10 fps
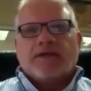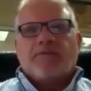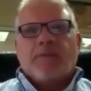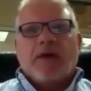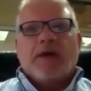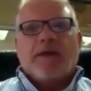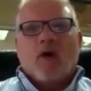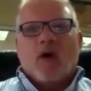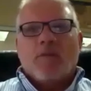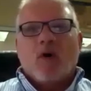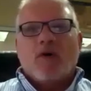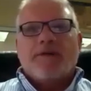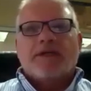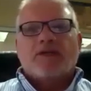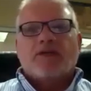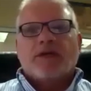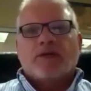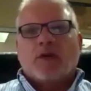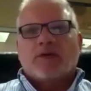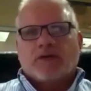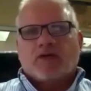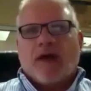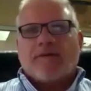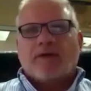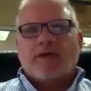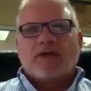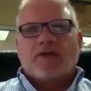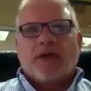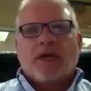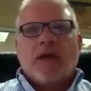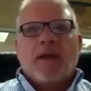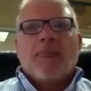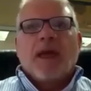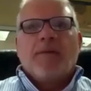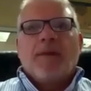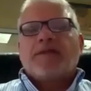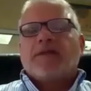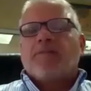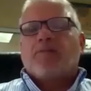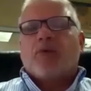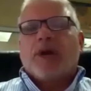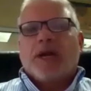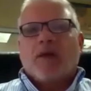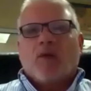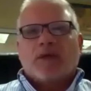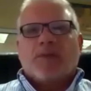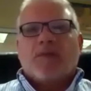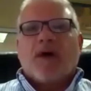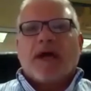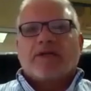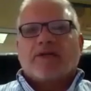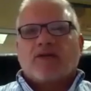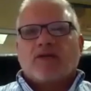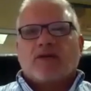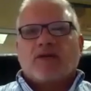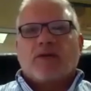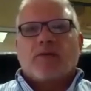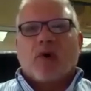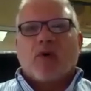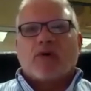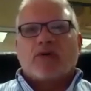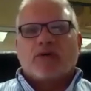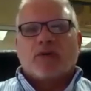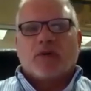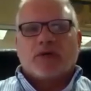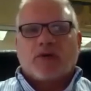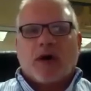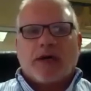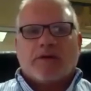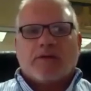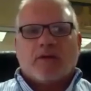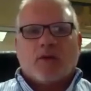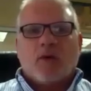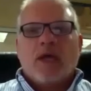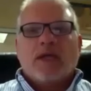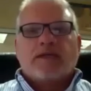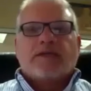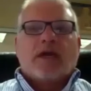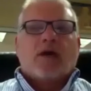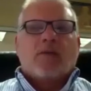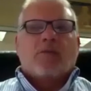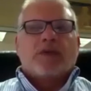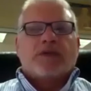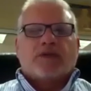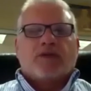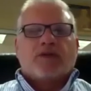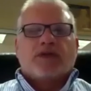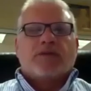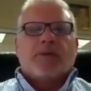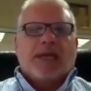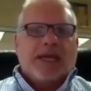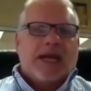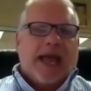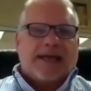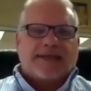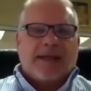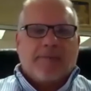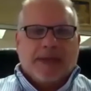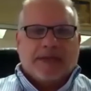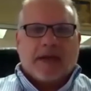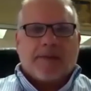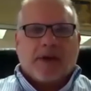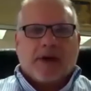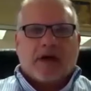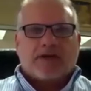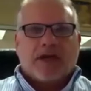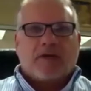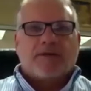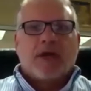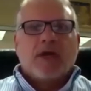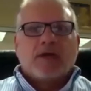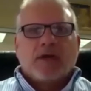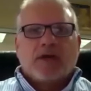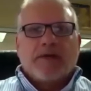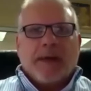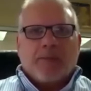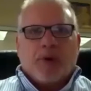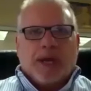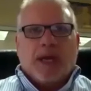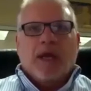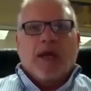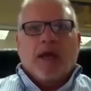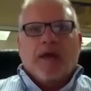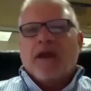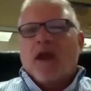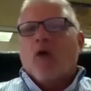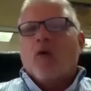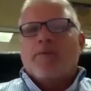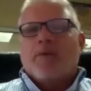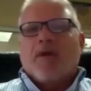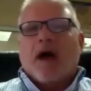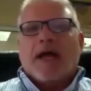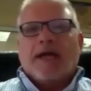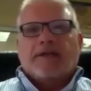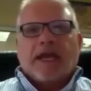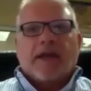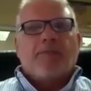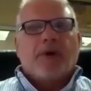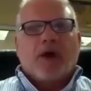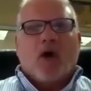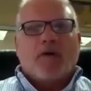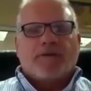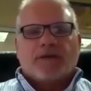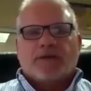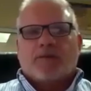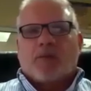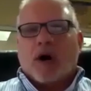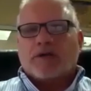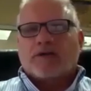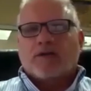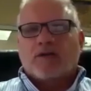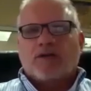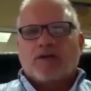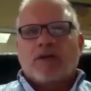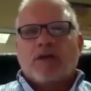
mainly in the automotive industry as well as the travel industry. Amazing Printing was providing solutions to brokers who are trying to sell the print solution but need an asset based company like ourselves to do that printing. And then Owen provides a complete office product solution